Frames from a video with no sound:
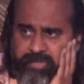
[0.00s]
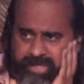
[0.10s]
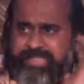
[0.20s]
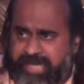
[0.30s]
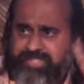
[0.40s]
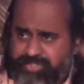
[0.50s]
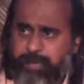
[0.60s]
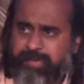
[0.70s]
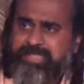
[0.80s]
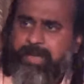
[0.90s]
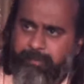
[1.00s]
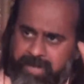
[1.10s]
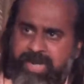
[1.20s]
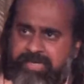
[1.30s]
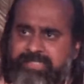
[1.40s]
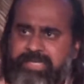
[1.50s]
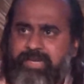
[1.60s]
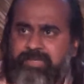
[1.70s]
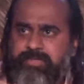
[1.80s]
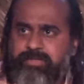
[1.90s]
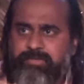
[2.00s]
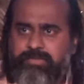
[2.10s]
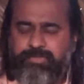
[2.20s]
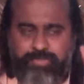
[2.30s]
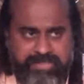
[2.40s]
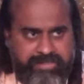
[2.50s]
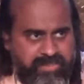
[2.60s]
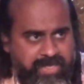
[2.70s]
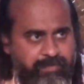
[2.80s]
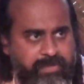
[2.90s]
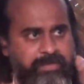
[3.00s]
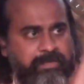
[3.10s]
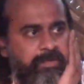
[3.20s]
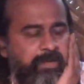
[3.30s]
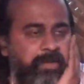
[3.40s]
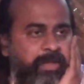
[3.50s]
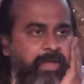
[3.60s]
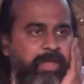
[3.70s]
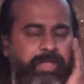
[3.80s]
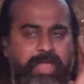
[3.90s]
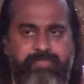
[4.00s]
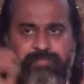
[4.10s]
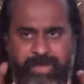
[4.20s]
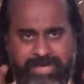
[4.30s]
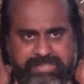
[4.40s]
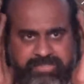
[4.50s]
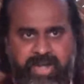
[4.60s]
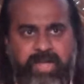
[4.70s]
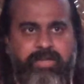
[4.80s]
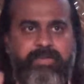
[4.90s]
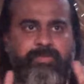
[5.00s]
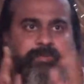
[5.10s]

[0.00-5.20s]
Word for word: It's an extreme example, I understand. So just stay with it. If one is drunk